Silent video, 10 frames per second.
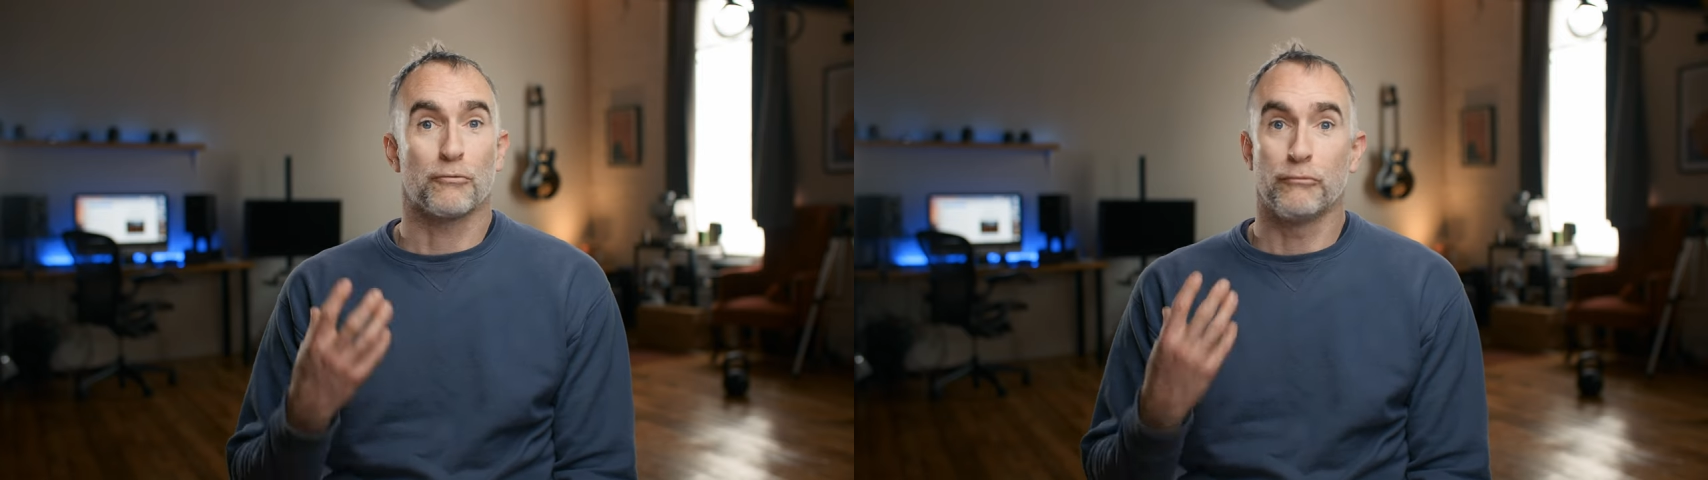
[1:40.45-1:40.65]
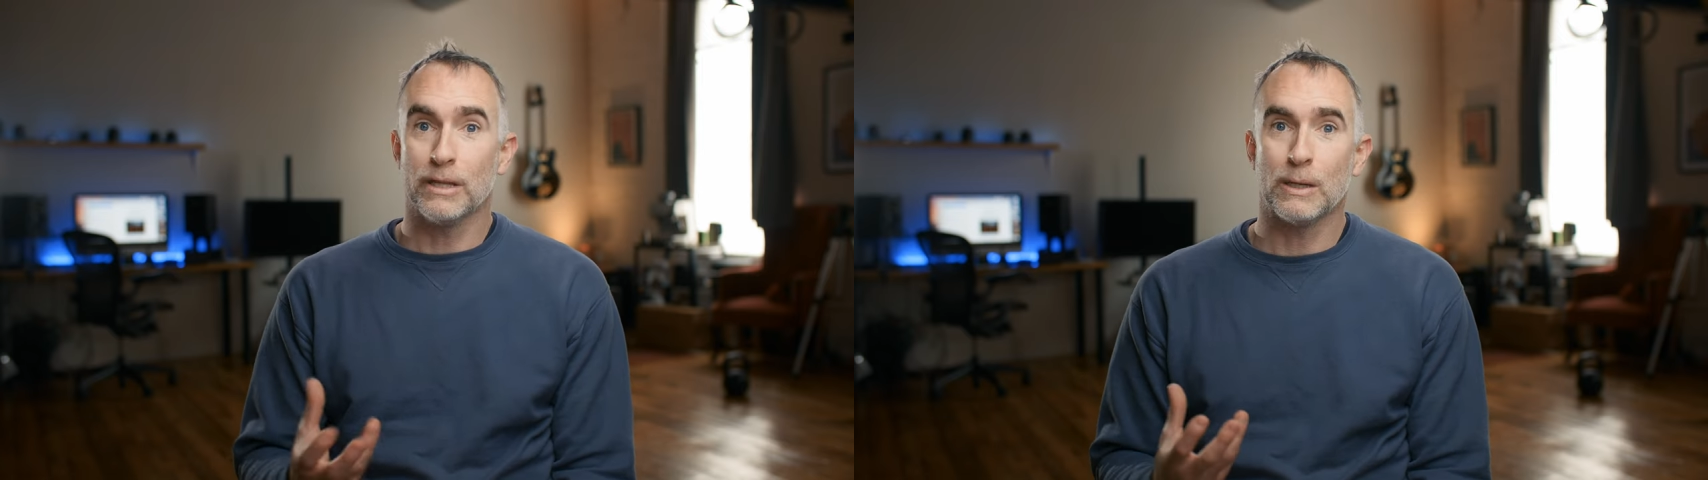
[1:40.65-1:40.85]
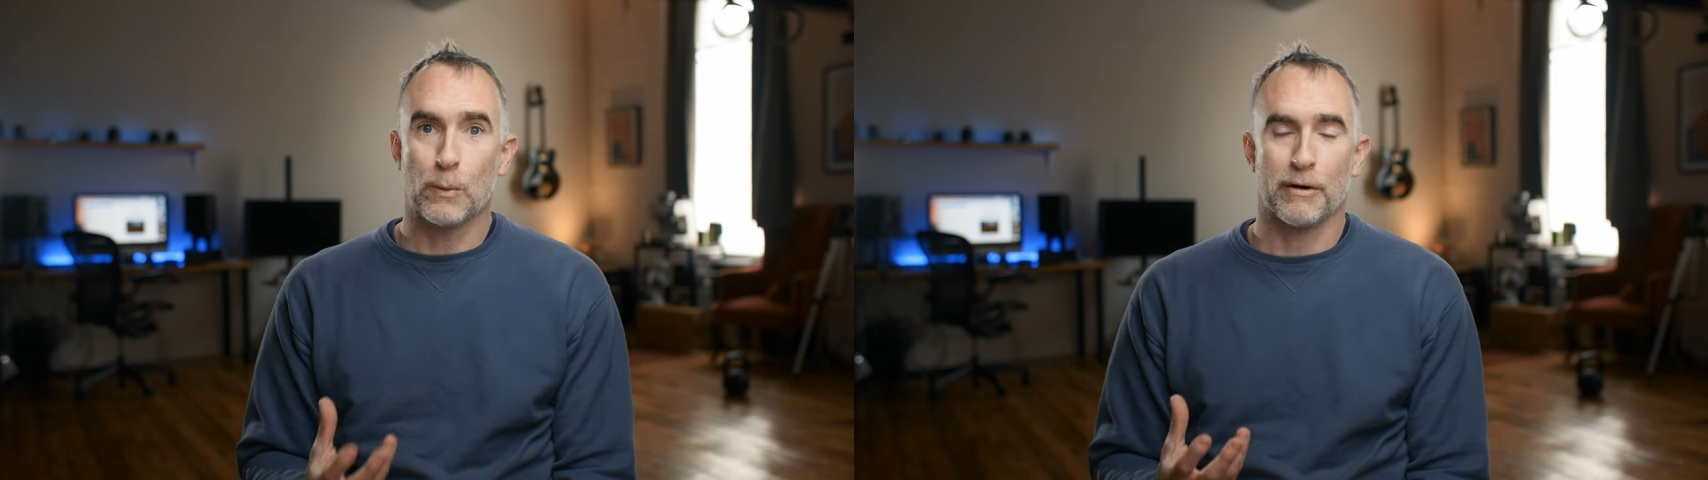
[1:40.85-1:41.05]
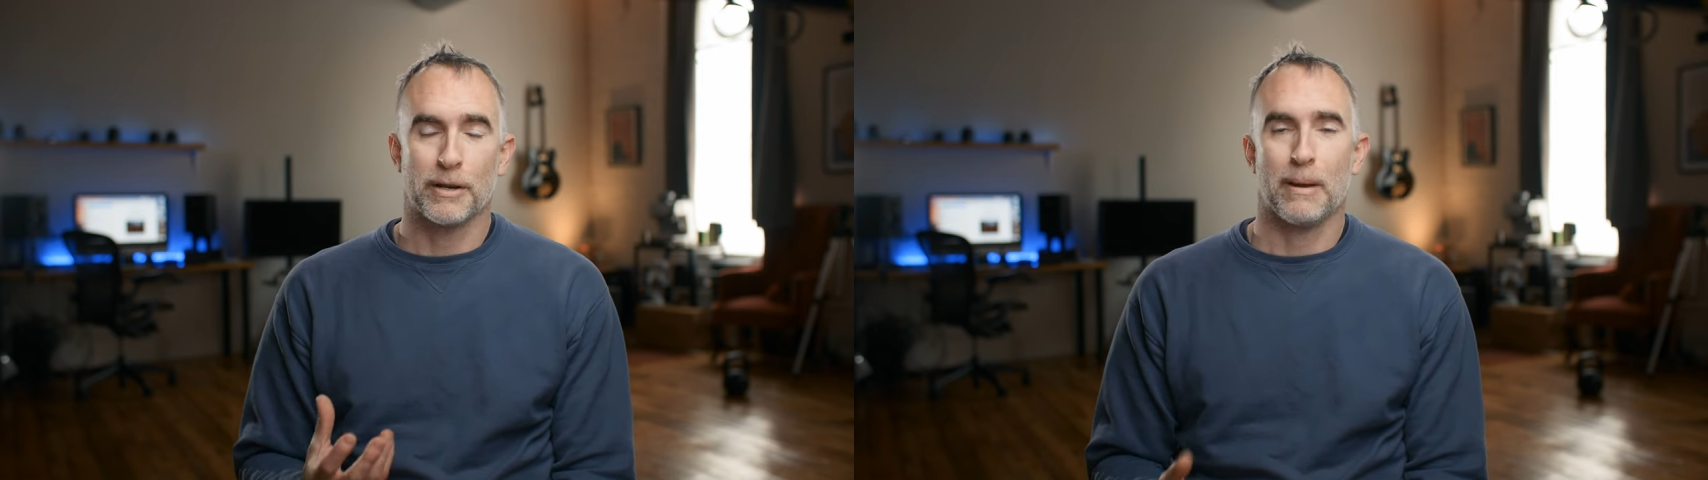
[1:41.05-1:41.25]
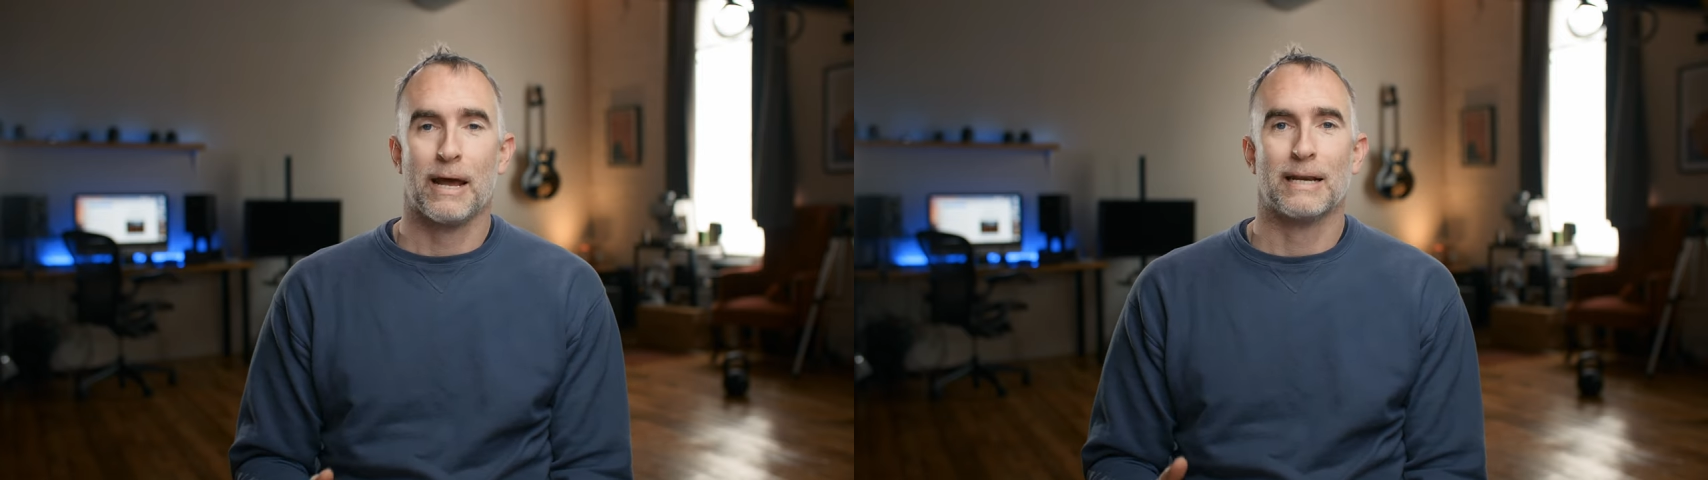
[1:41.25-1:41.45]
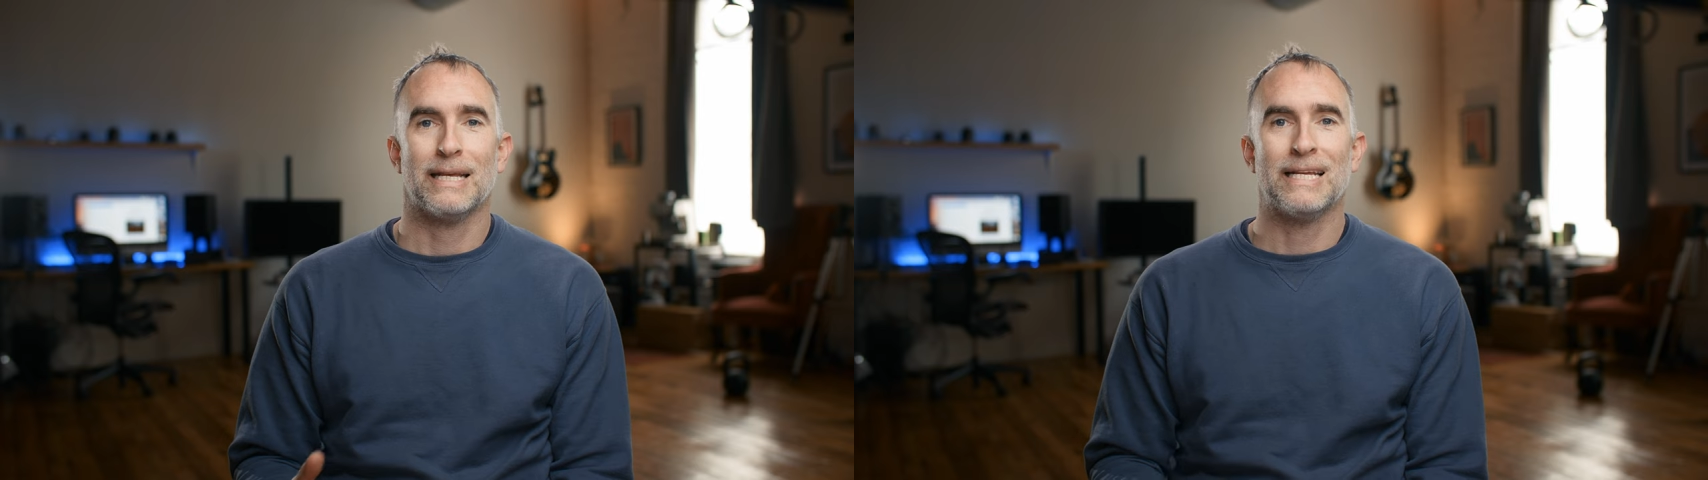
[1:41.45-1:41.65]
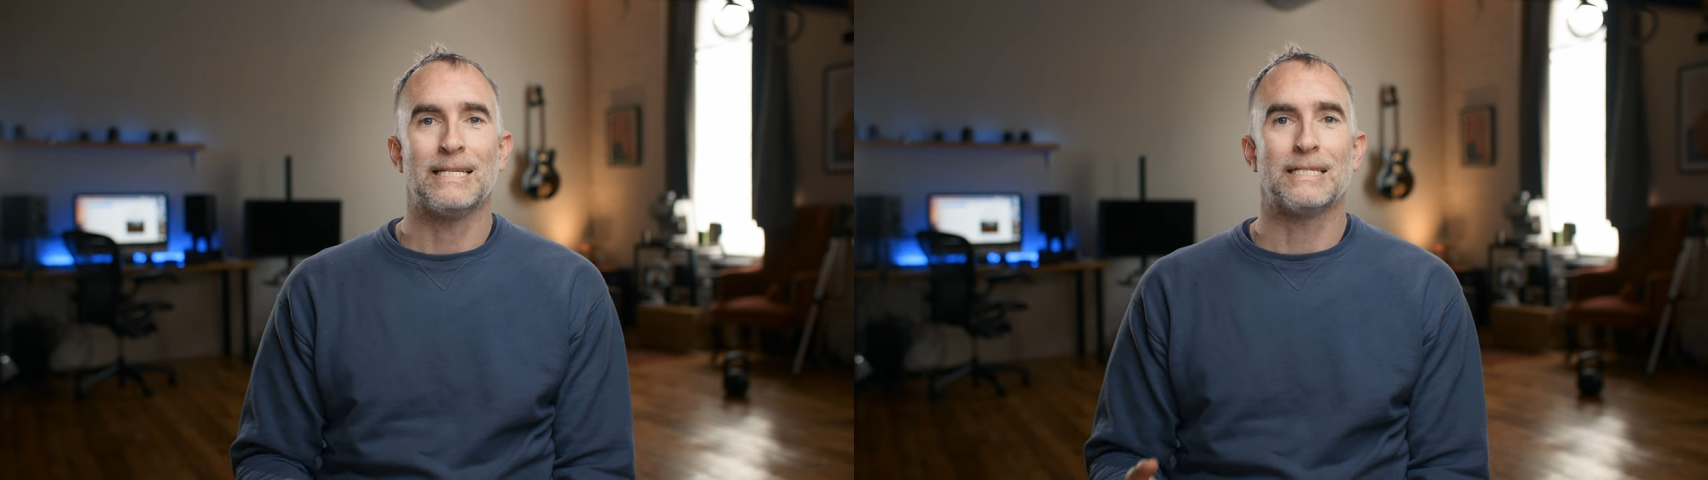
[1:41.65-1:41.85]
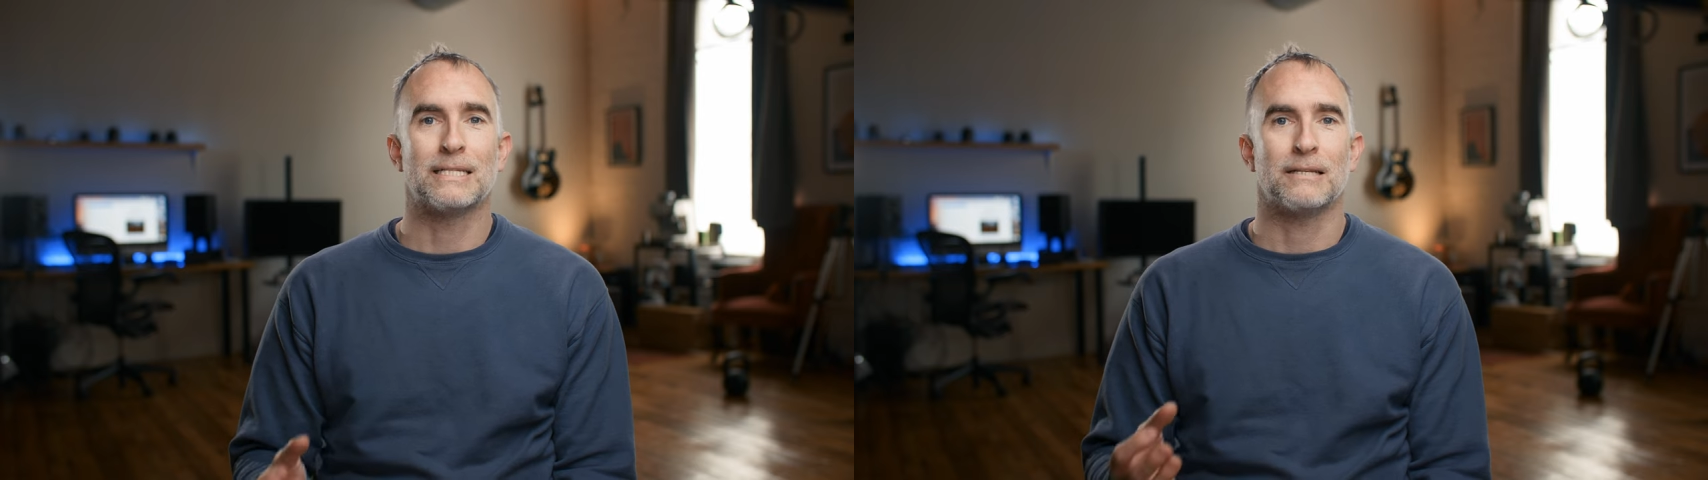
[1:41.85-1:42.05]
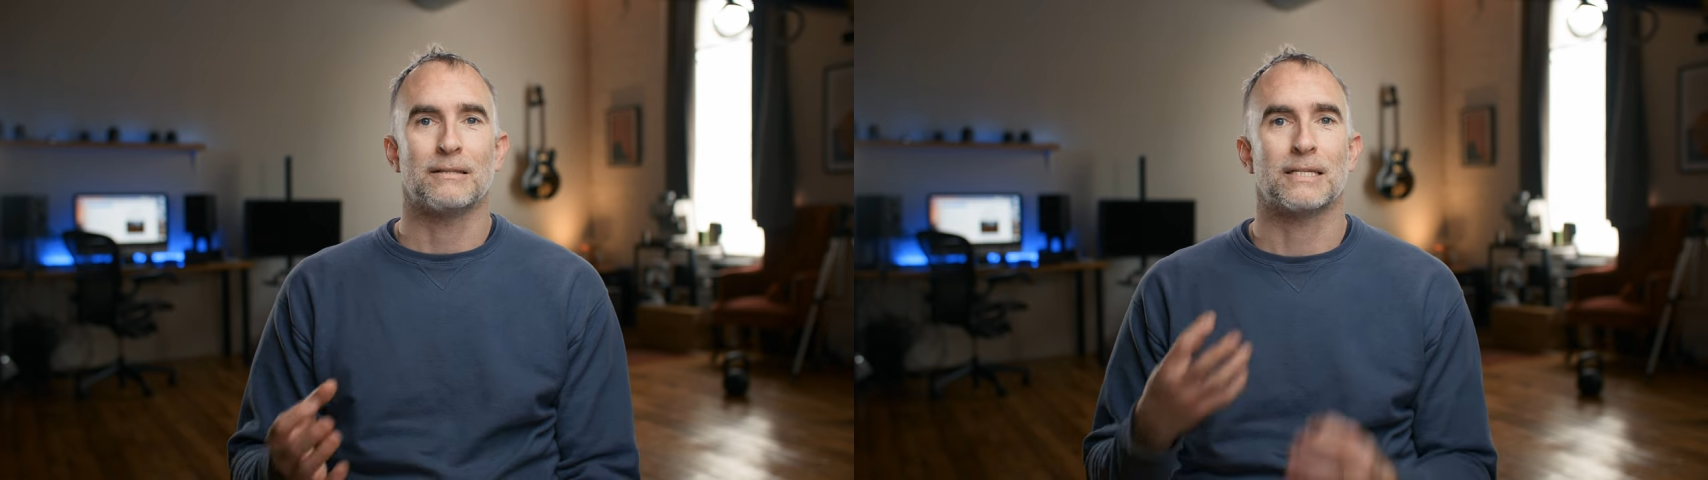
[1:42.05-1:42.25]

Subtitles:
really worried about is